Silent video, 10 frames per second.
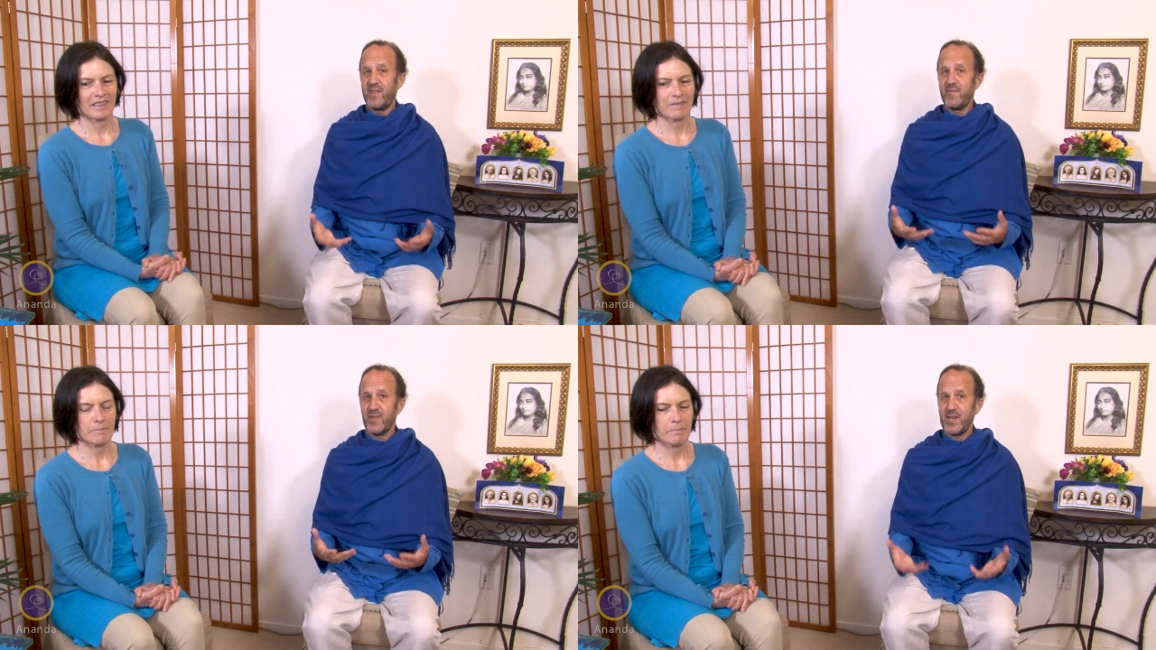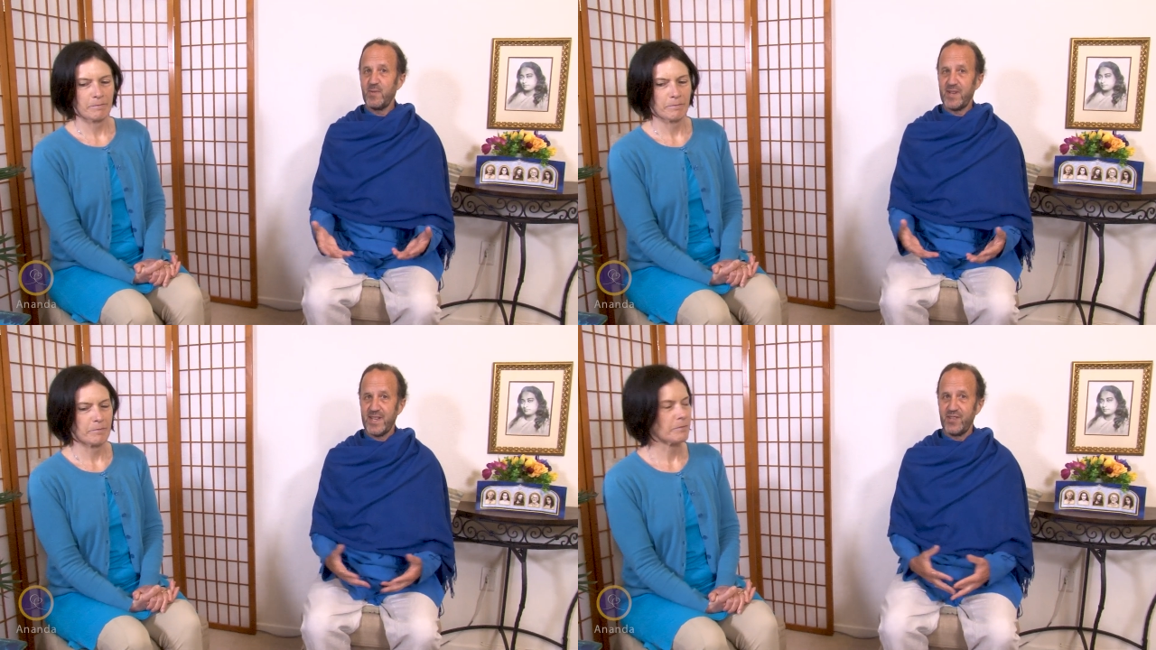Speaker 1: for
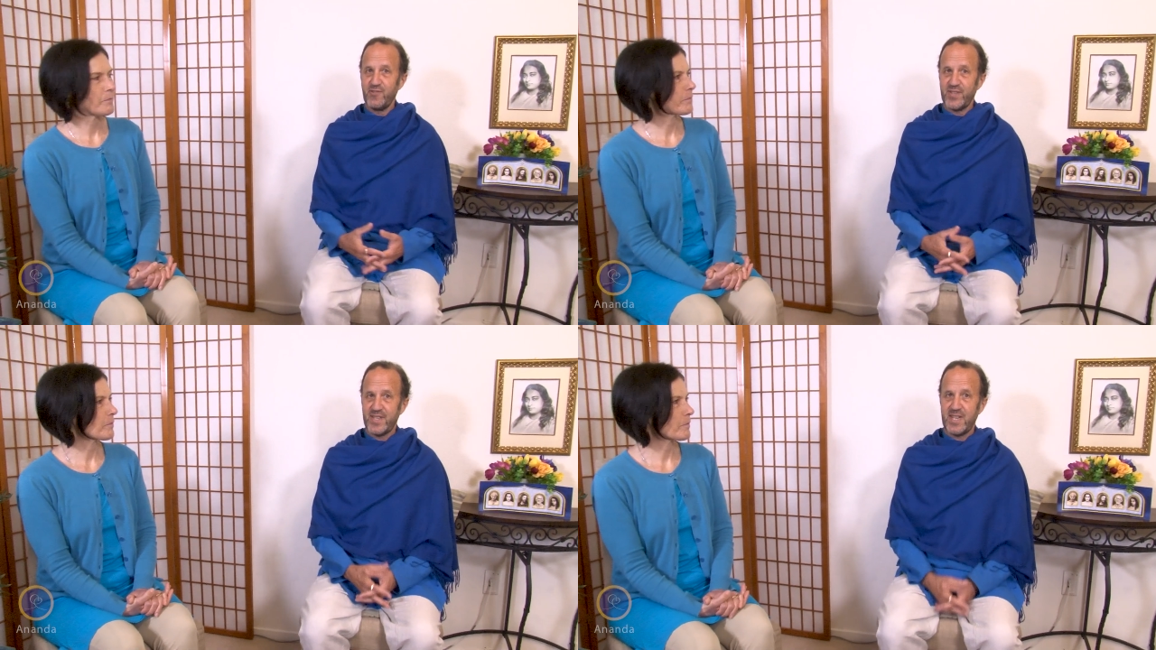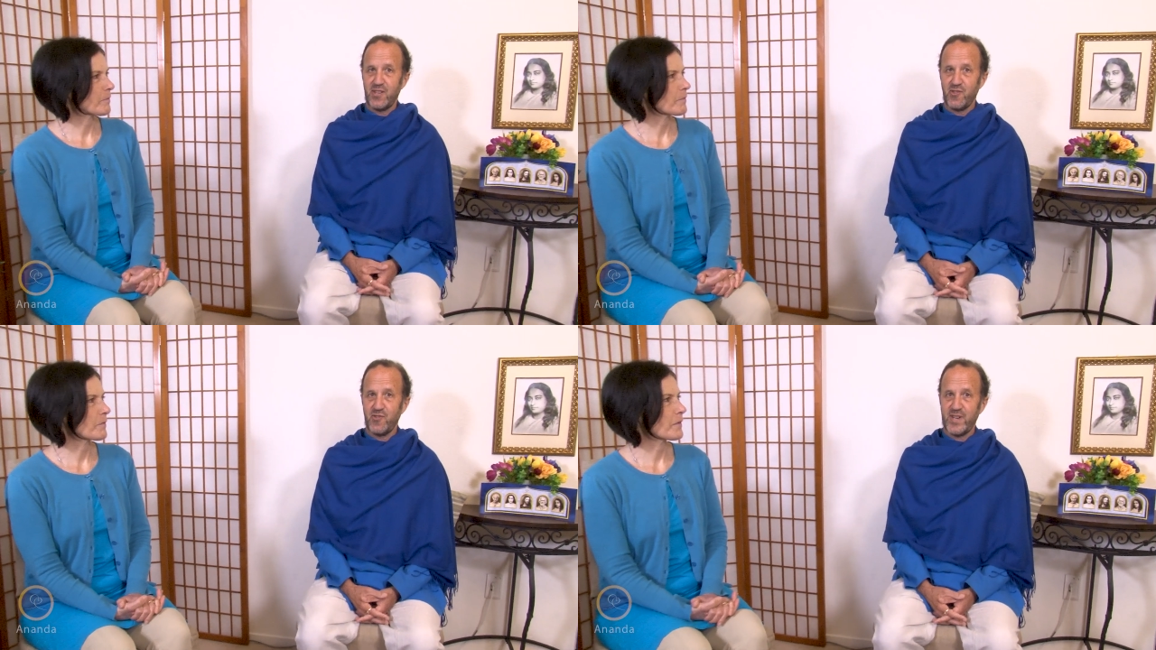anyone interested
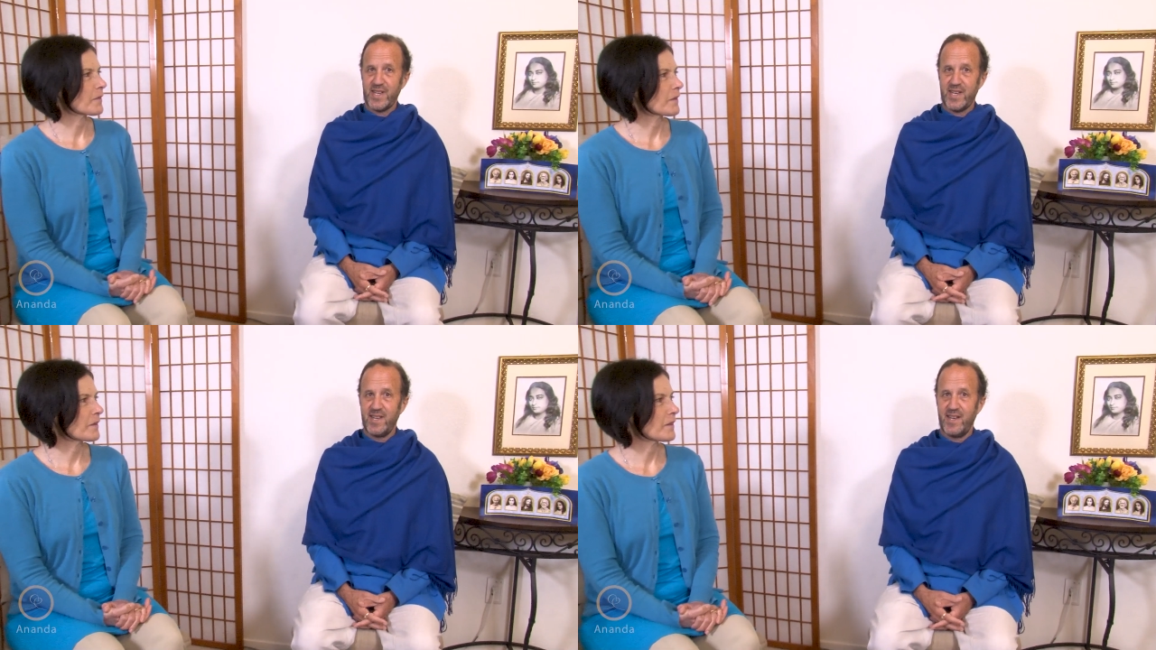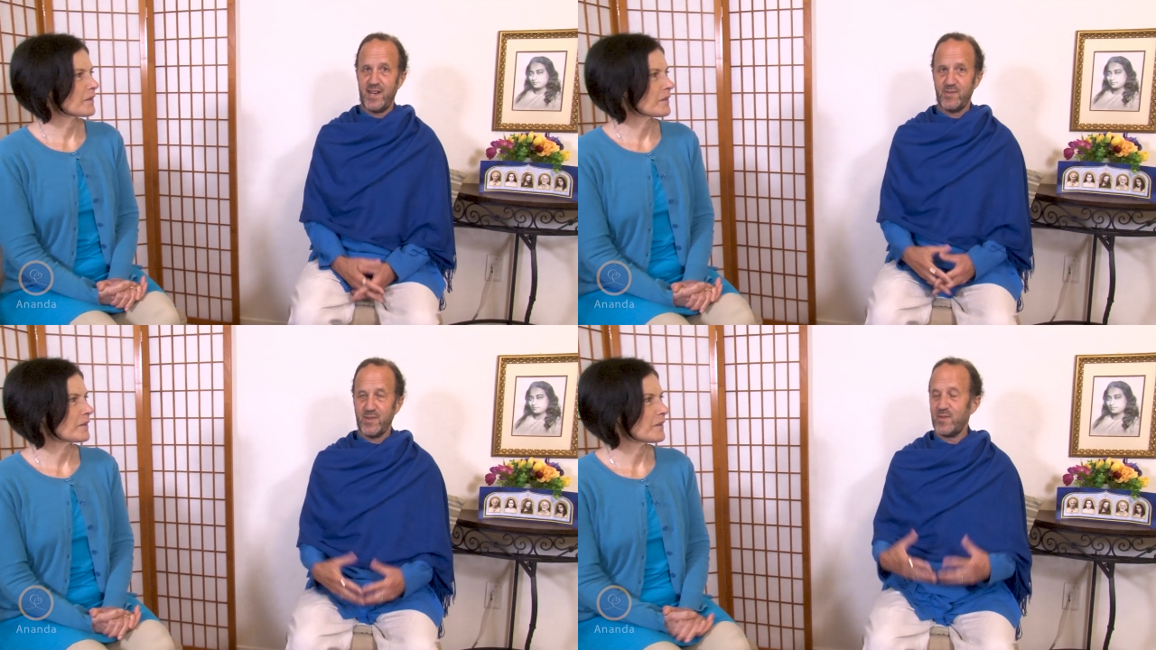in learning
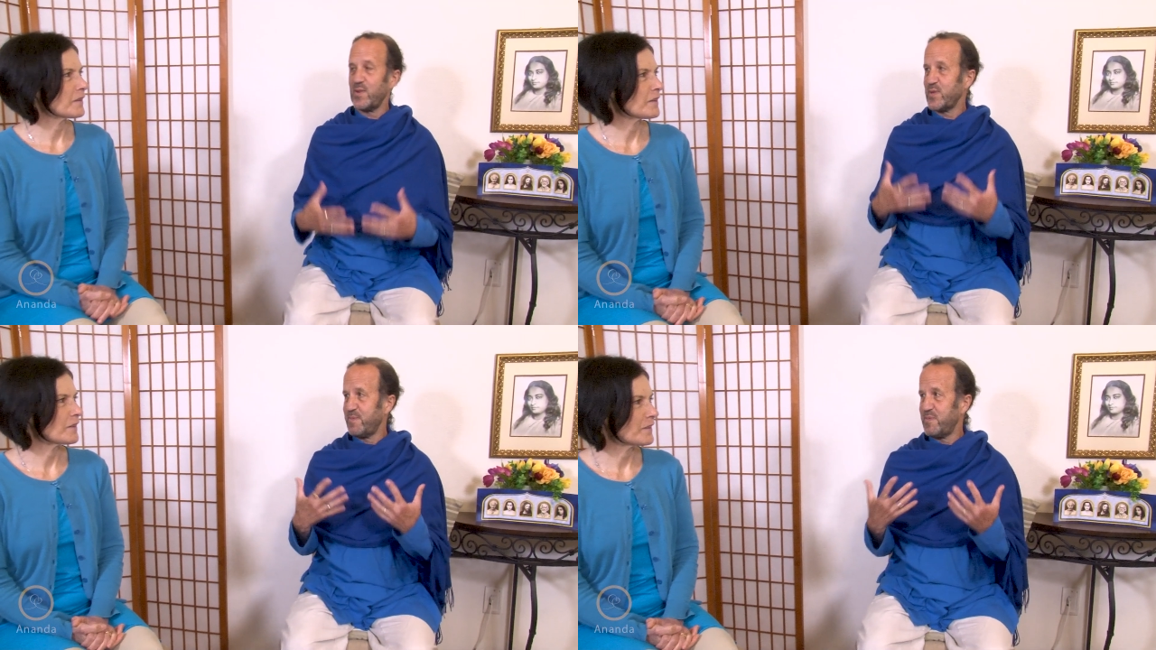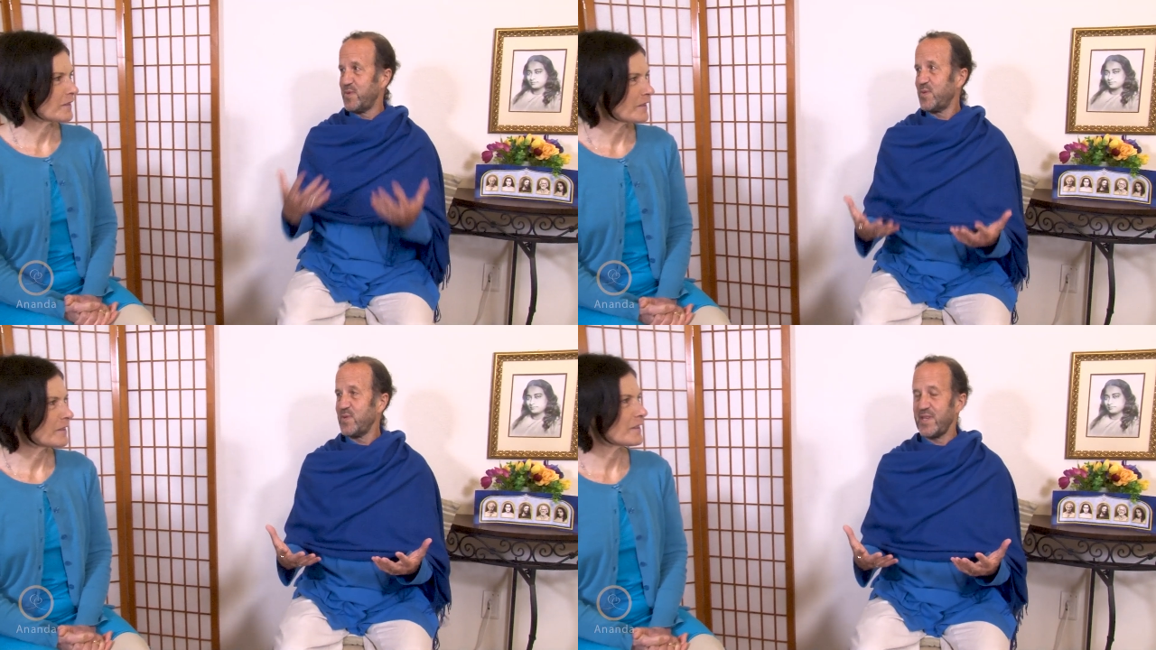how to grow
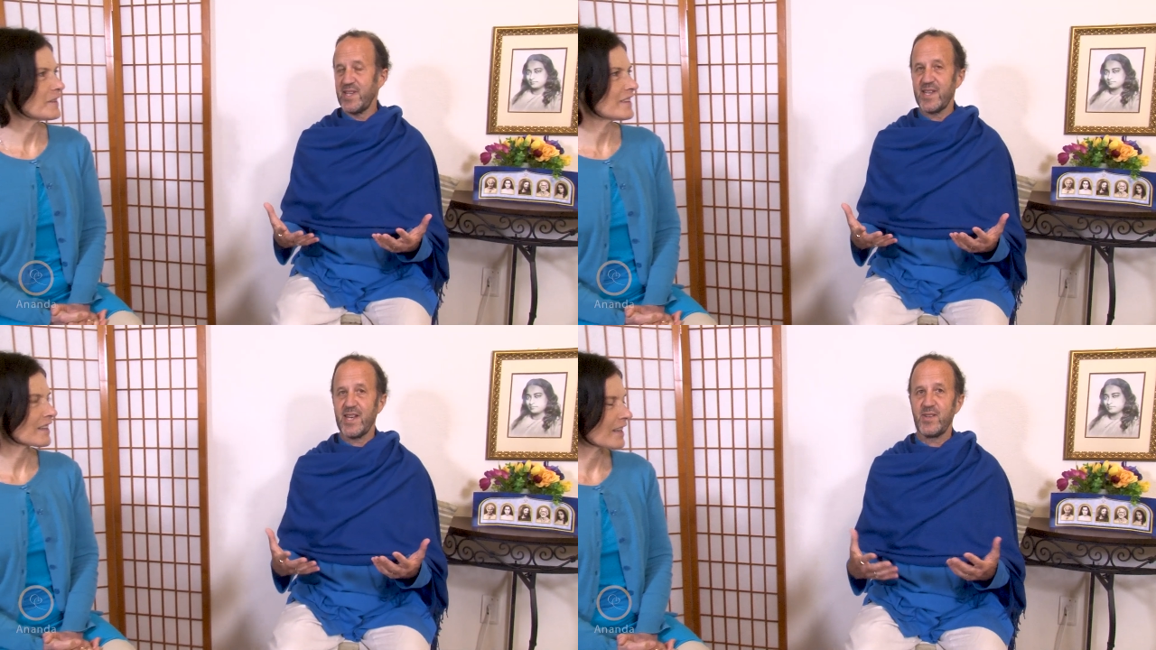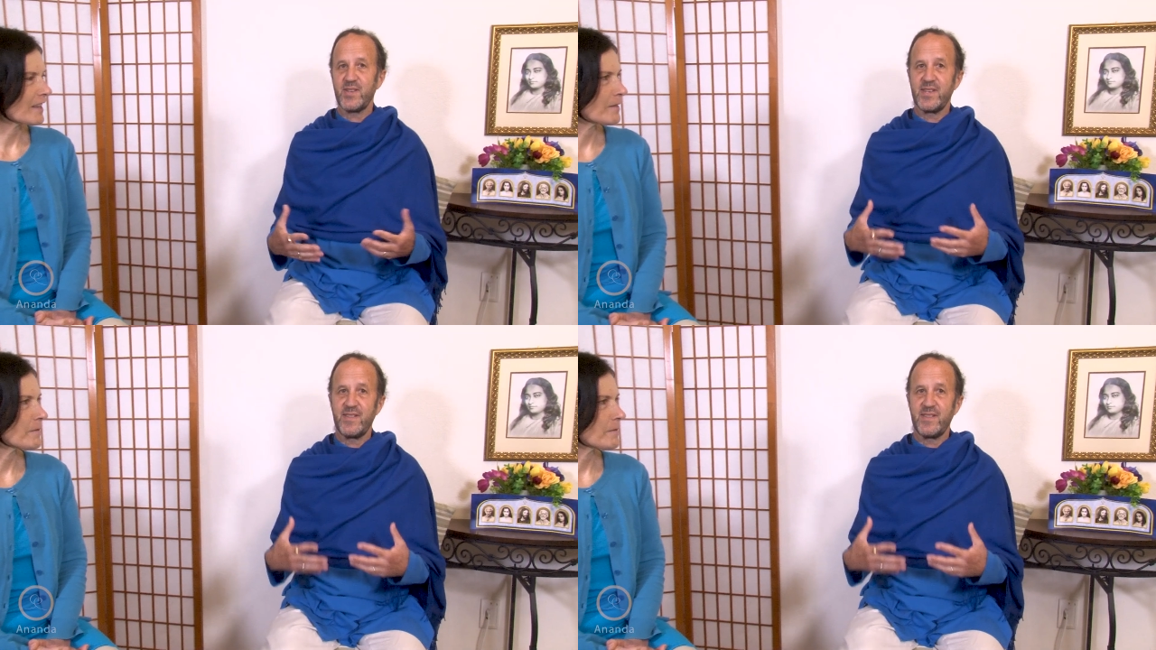spiritually and how to